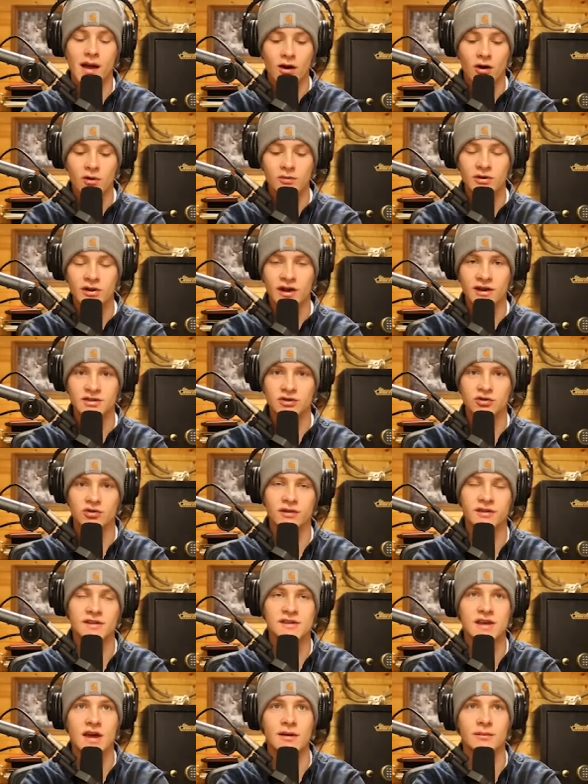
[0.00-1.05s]
I hope you guys
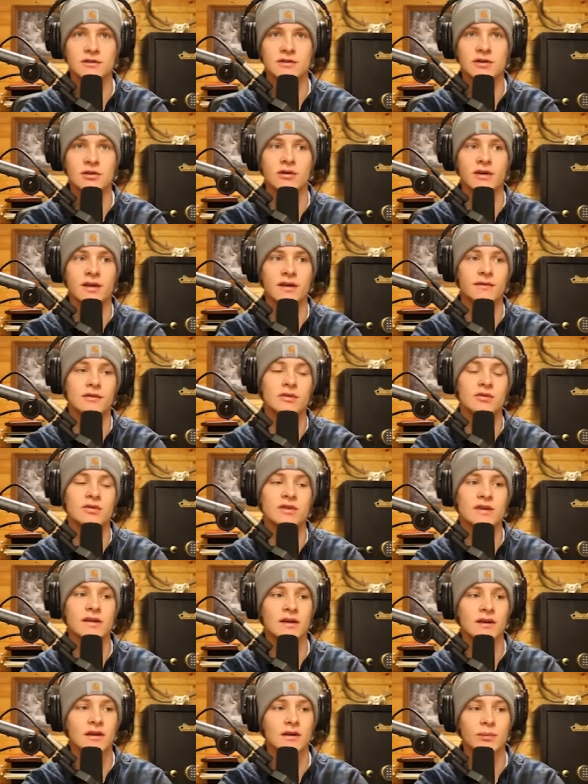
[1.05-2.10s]
enjoyed this episode. If you
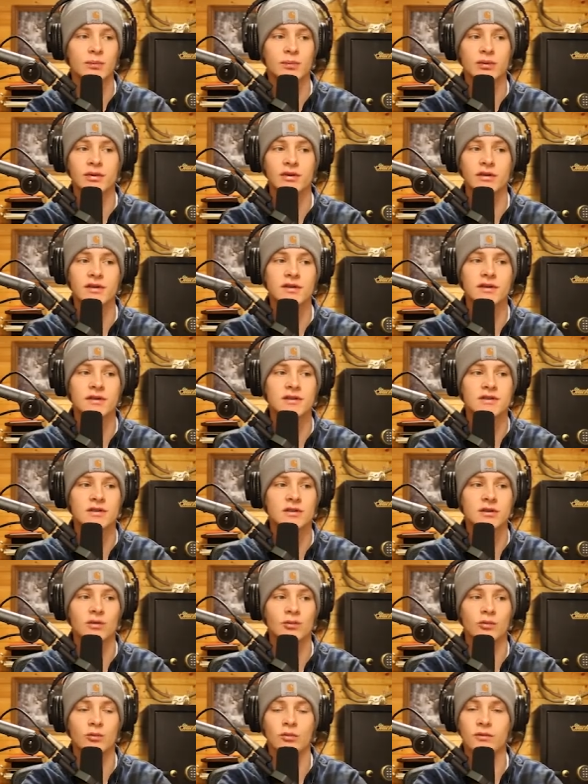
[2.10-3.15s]
did, please
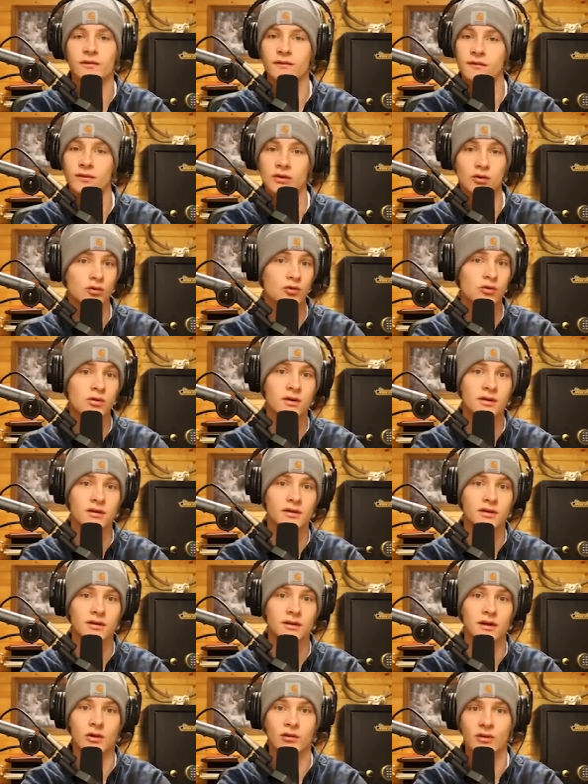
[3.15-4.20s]
review,
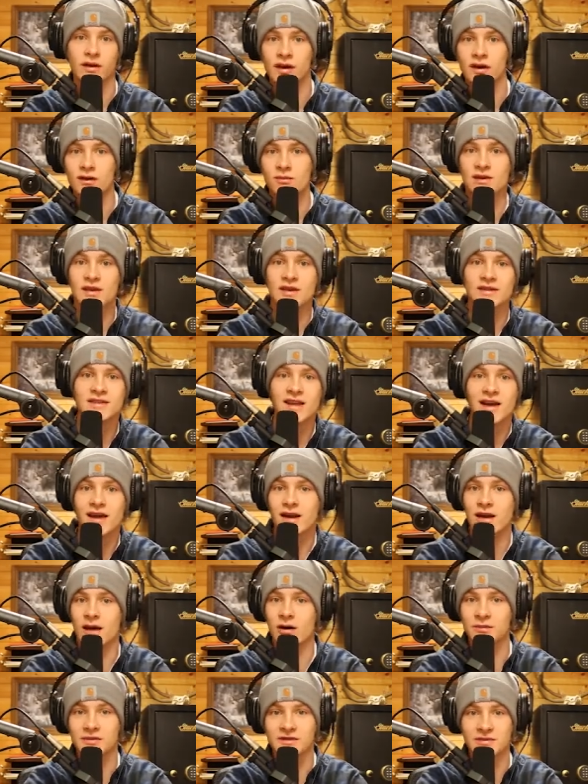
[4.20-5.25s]
okay? Because that
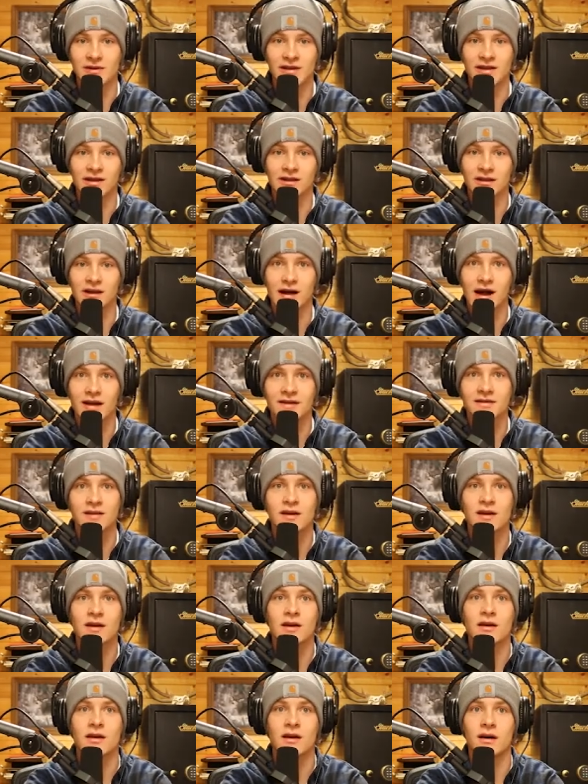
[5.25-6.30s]
helps me a lot.
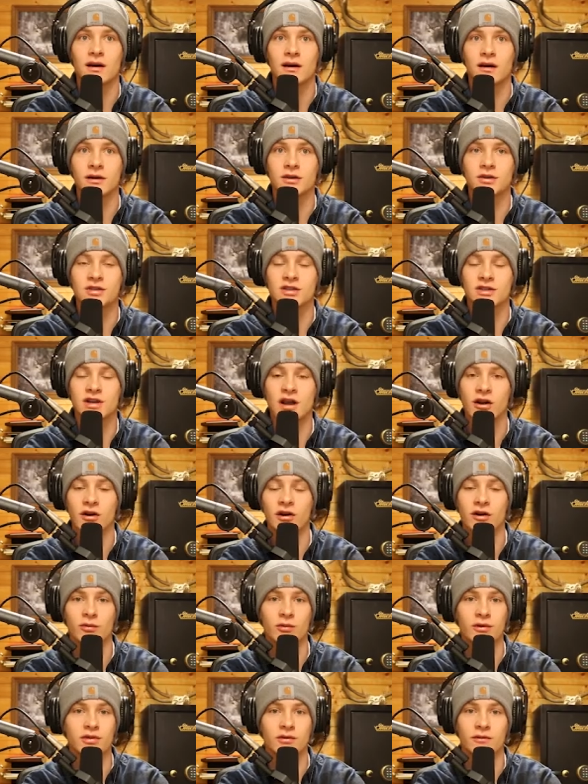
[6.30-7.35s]
Share
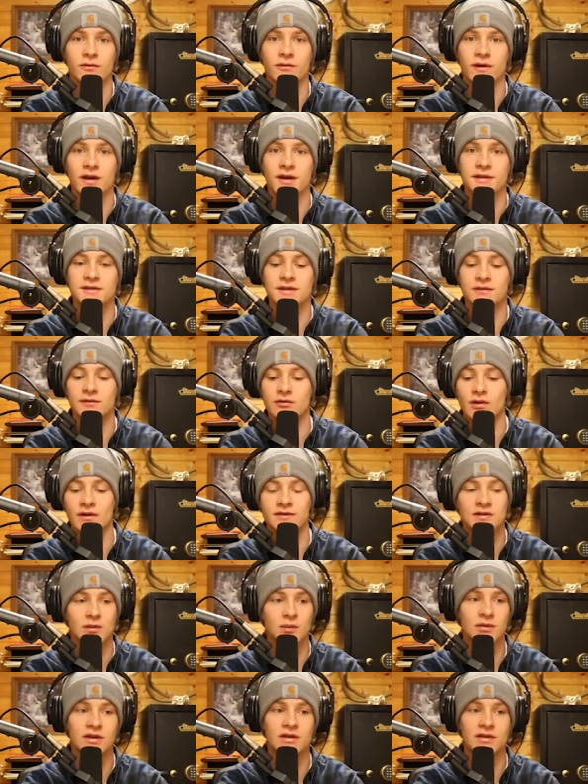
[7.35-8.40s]
it with your friends. If you have
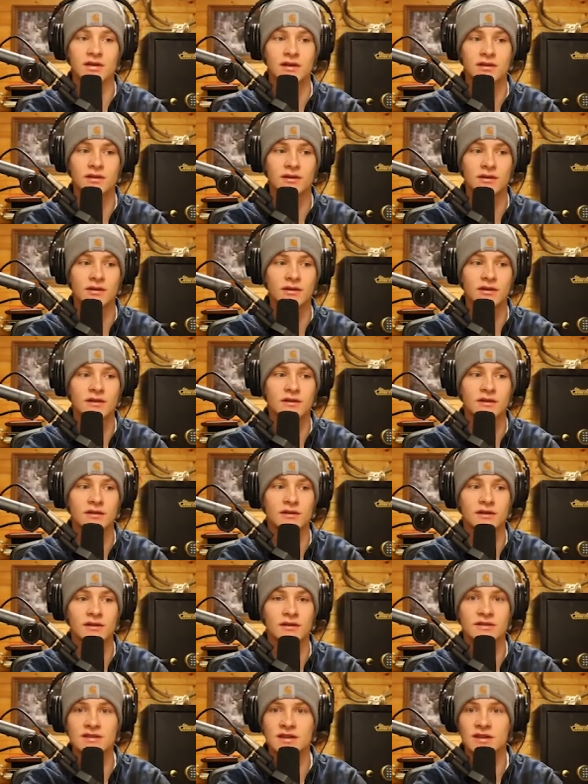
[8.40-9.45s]
somebody that
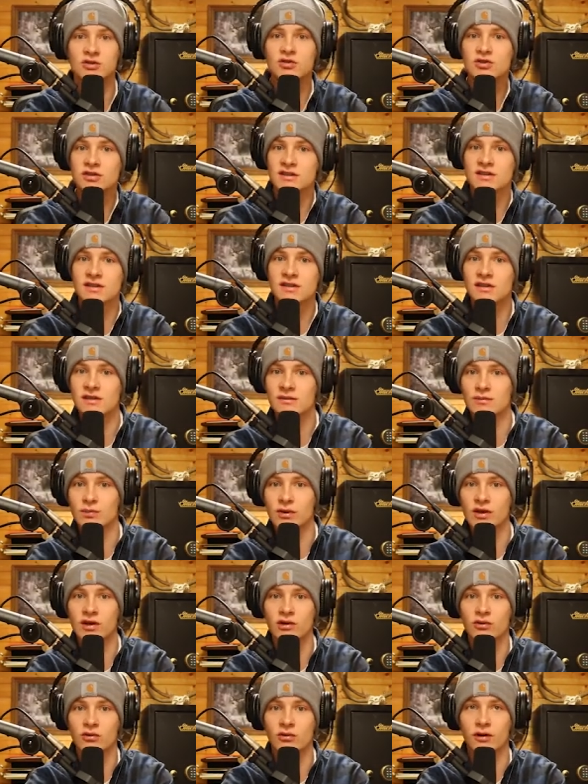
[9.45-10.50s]
is interested in
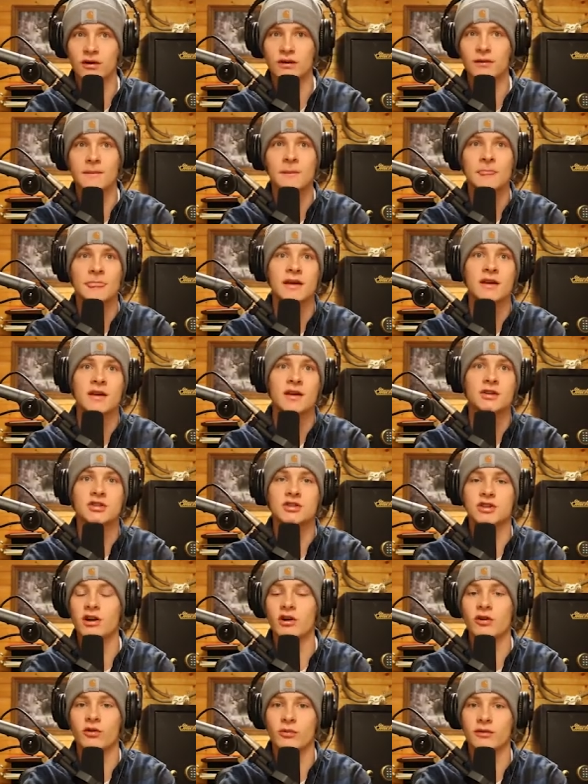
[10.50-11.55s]
Bitcoin,
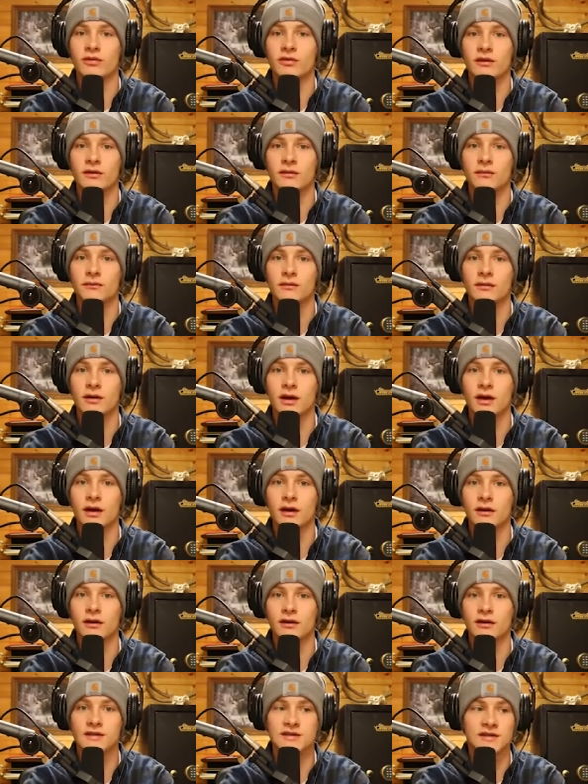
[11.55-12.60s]
share it with them,
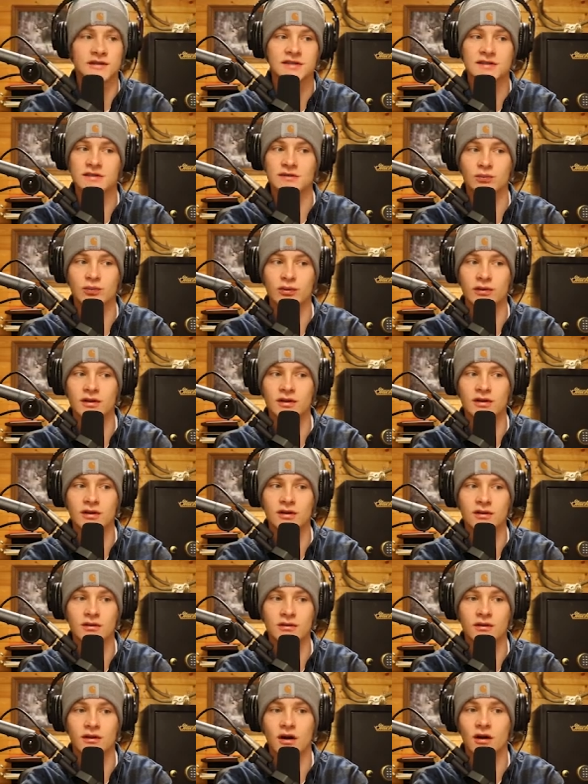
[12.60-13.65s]
because this is
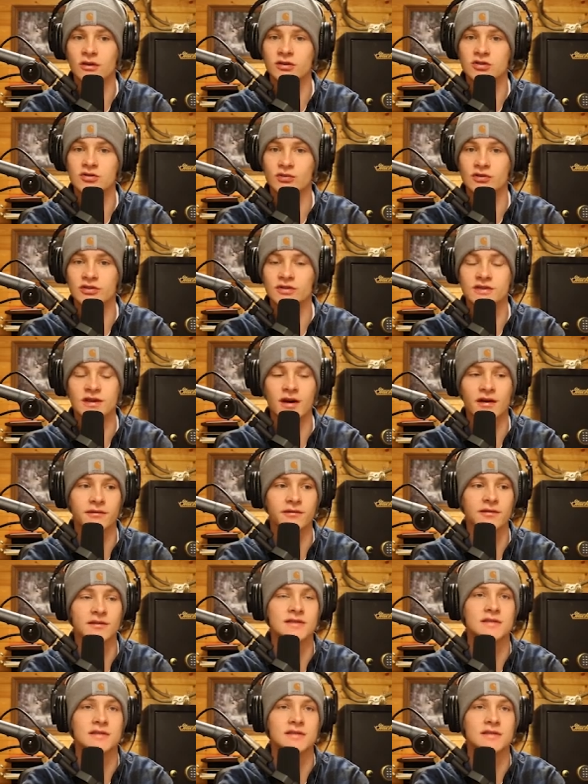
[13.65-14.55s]
pretty knowledgeable stuff.